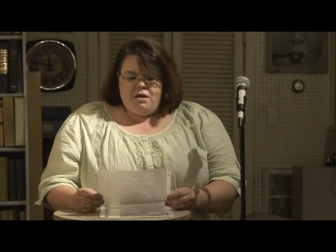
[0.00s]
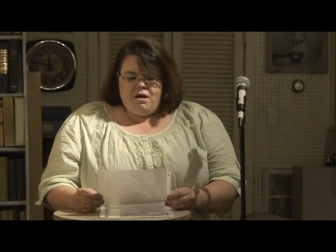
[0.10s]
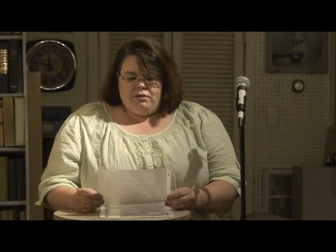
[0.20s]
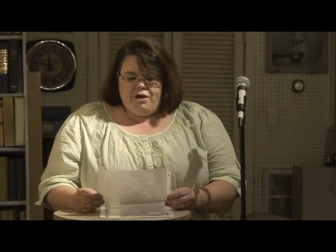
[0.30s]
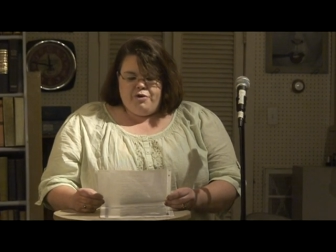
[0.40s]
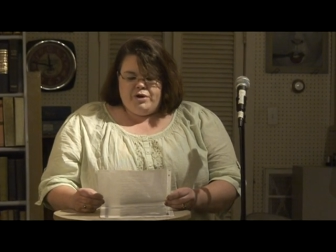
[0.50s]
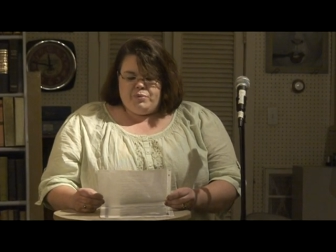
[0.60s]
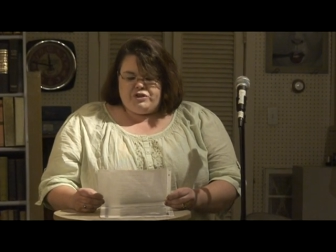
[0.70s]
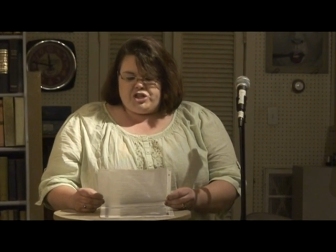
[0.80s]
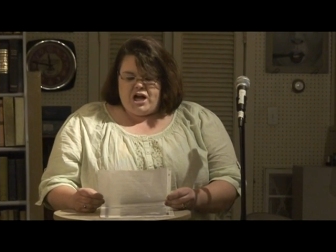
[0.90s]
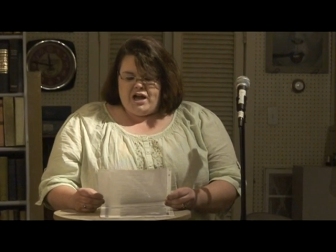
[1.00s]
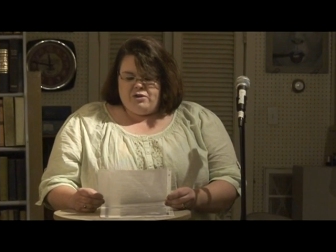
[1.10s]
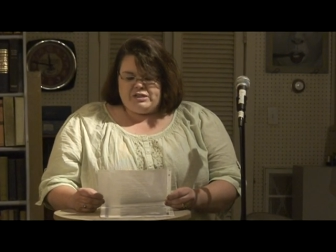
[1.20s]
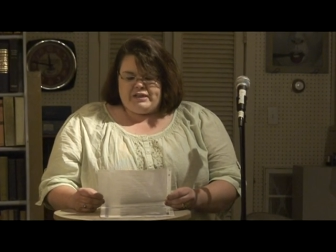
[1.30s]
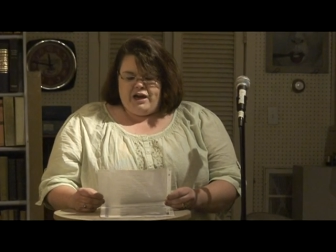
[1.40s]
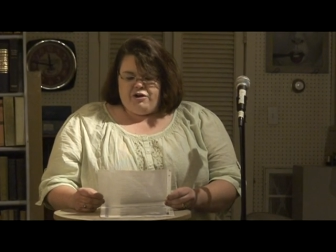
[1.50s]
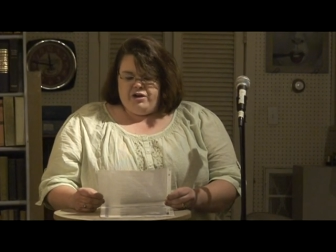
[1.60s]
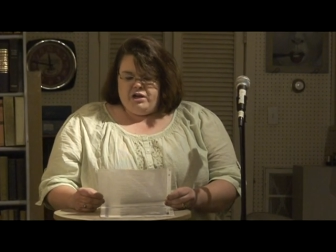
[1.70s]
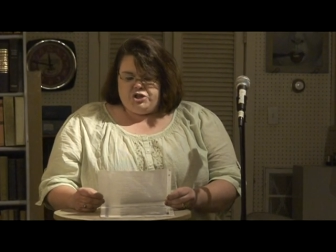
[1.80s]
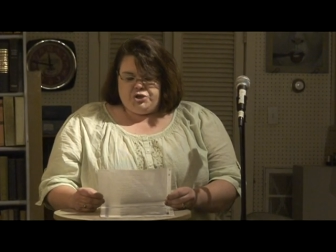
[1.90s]
Alone and with child, scared
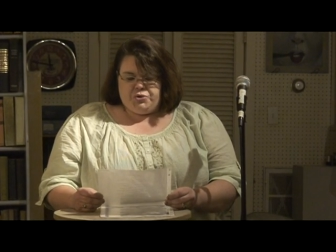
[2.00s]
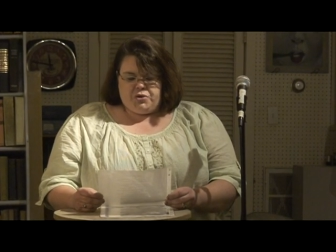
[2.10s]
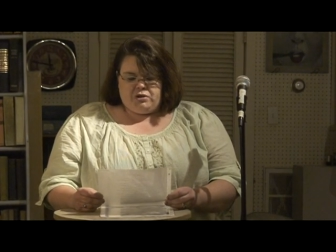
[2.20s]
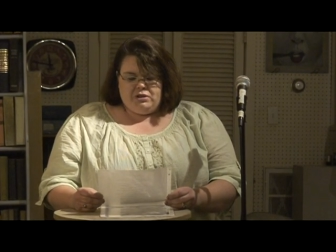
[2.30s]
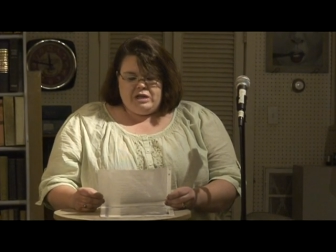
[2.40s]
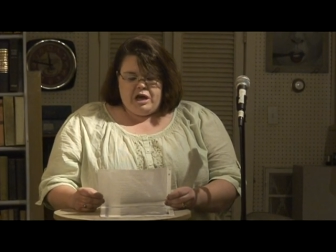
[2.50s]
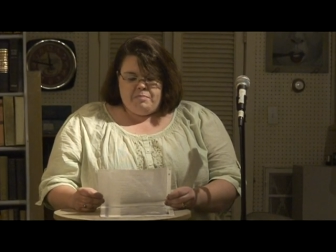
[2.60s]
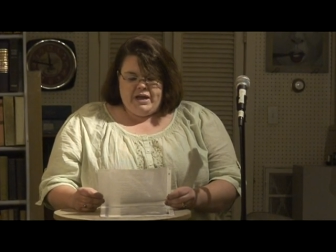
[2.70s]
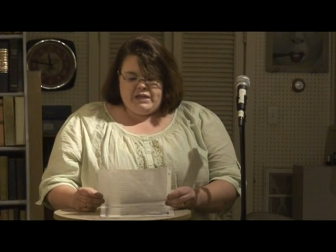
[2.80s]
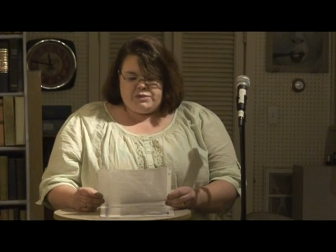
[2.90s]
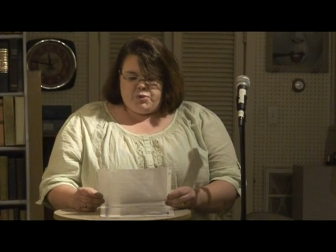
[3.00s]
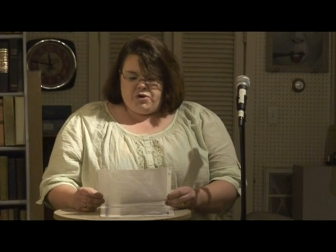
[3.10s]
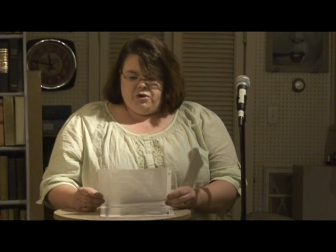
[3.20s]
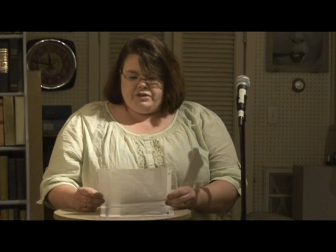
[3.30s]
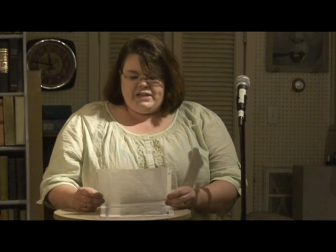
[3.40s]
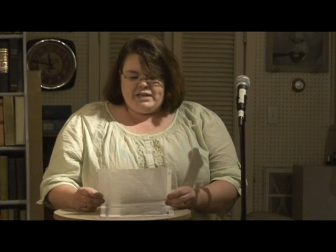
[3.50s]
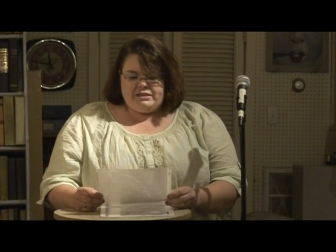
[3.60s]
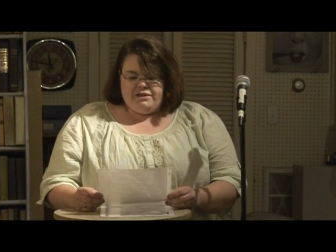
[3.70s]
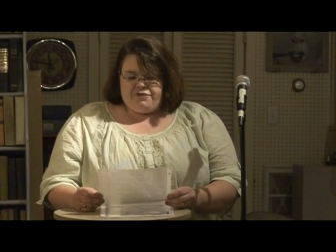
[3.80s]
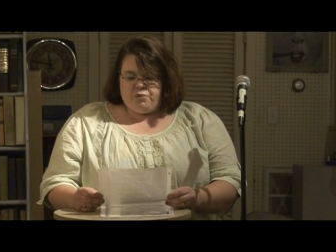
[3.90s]
and unsure, a man's world
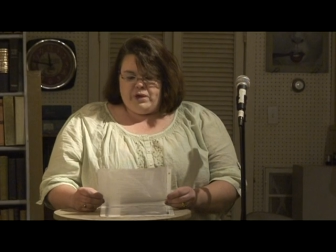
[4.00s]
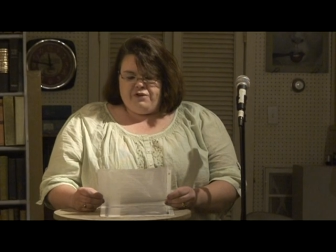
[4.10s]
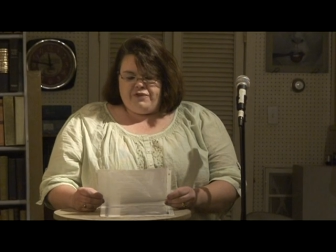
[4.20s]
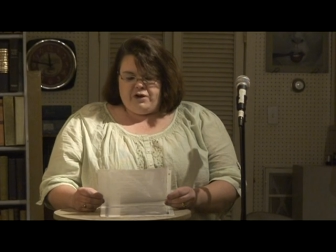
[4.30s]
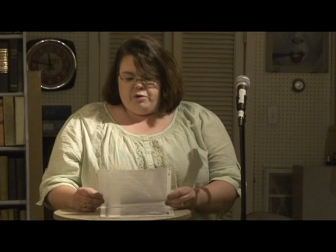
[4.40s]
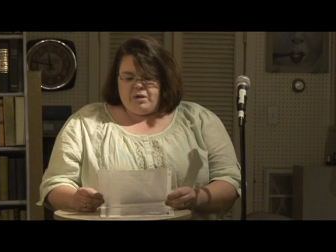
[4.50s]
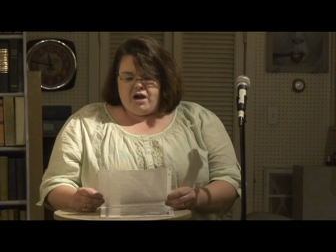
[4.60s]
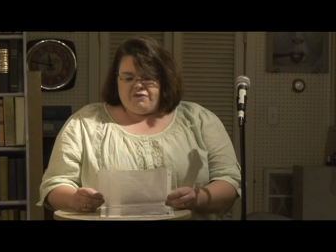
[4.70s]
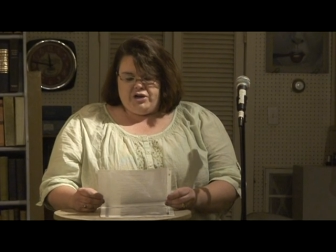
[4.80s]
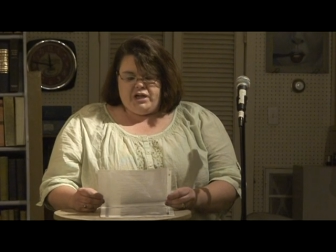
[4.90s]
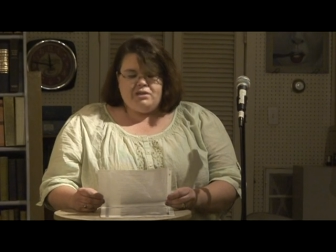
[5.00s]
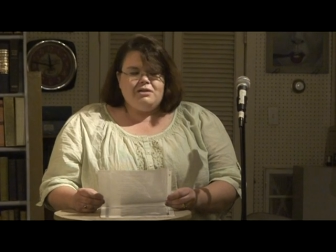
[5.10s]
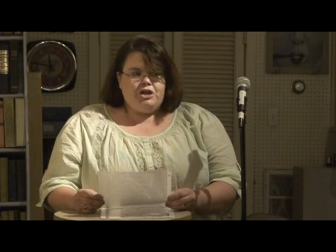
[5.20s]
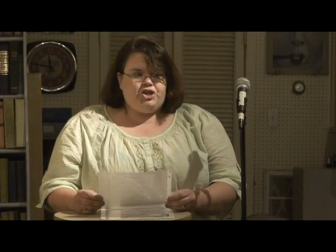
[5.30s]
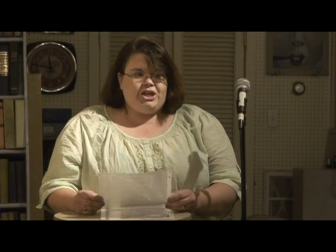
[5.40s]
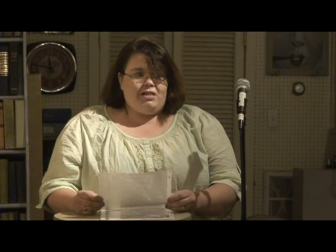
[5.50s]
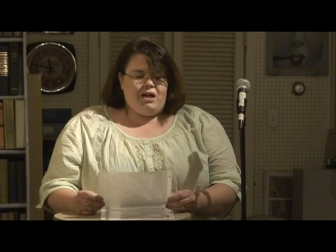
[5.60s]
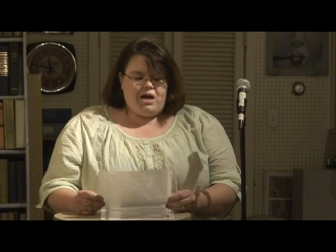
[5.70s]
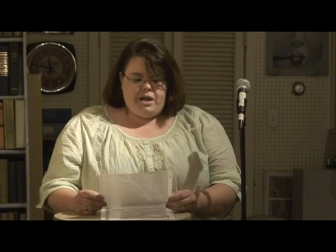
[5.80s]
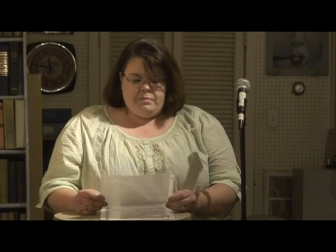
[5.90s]
destined for welfare and poverty. She
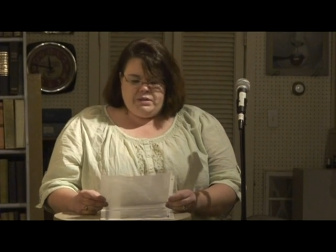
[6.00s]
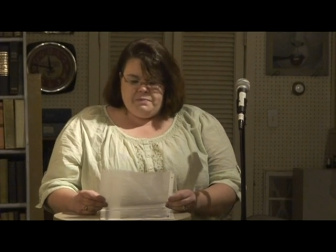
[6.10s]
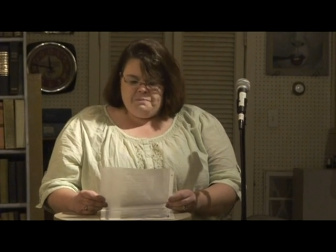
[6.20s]
climbed.